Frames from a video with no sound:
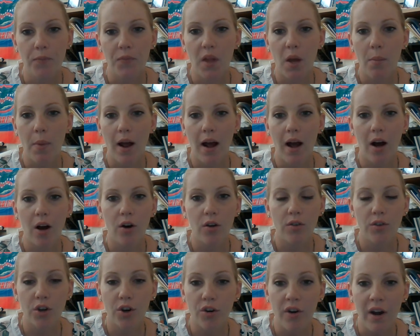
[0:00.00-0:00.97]

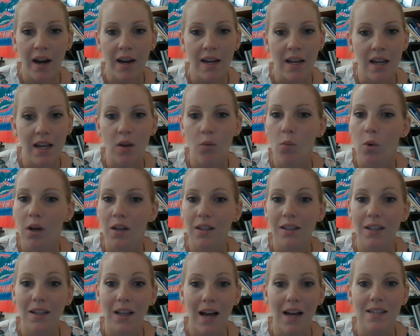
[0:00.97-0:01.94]
about the grading, what
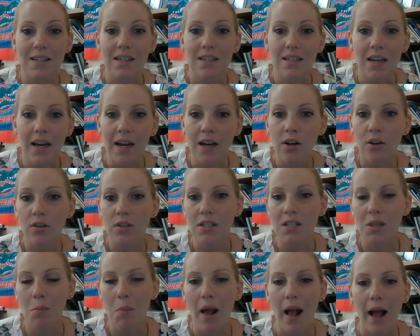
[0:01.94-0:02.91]
the class entails,
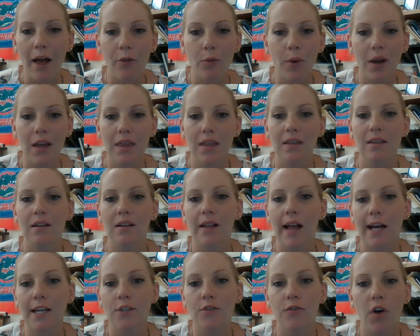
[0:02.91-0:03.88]
the pathway that the
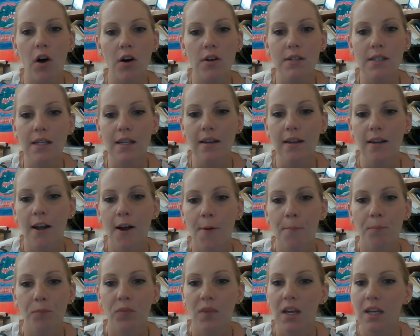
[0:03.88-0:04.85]
class falls in,
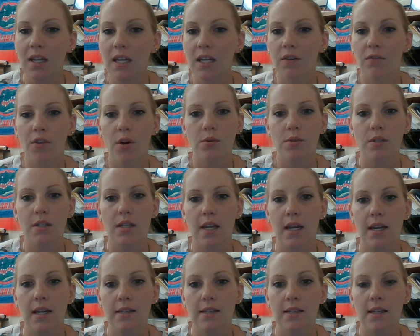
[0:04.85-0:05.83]
any of those
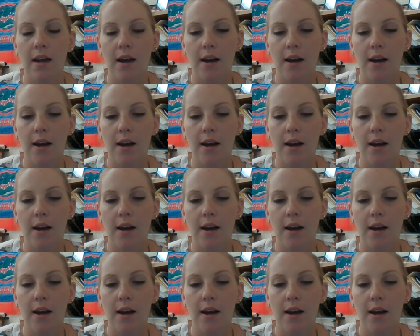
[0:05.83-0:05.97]
things,